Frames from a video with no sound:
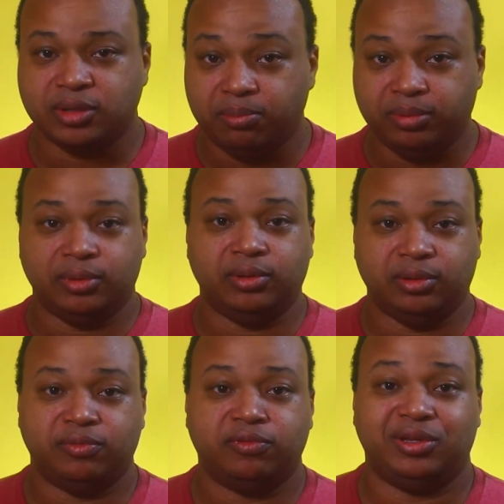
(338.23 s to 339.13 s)
are building
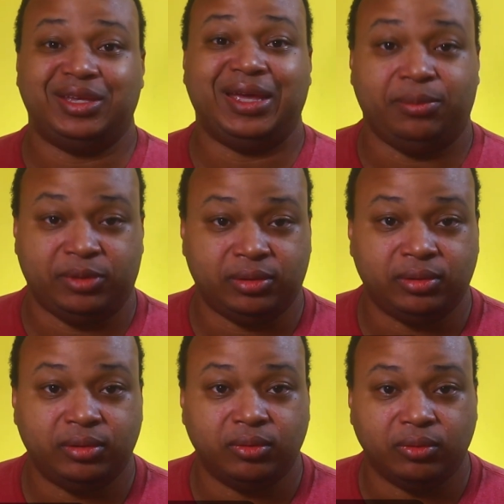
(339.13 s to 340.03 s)
them for gaming,
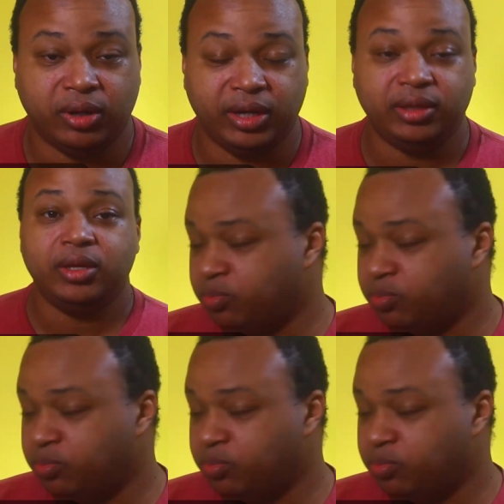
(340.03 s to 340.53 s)
right?